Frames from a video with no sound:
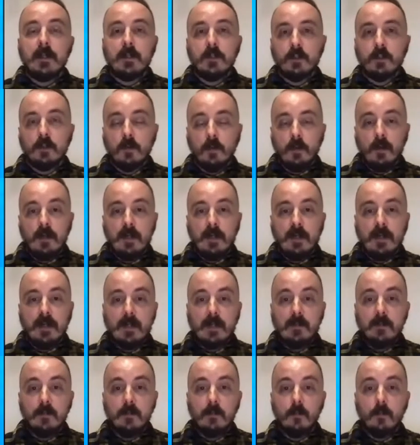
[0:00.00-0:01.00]

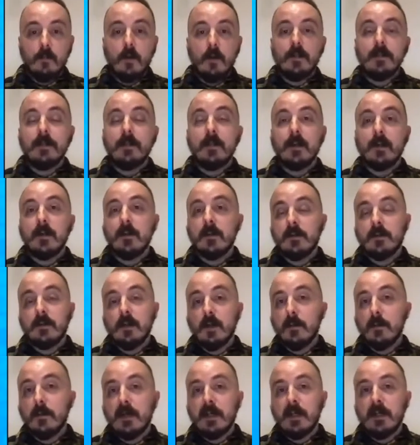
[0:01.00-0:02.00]
shorthand what their
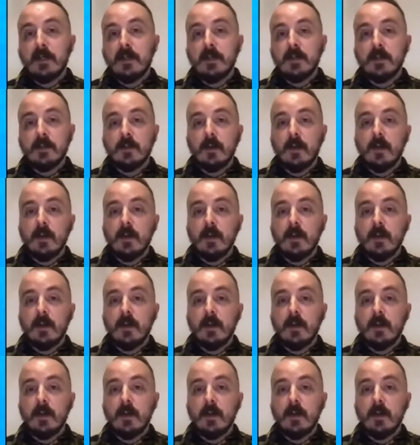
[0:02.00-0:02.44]
determinations are.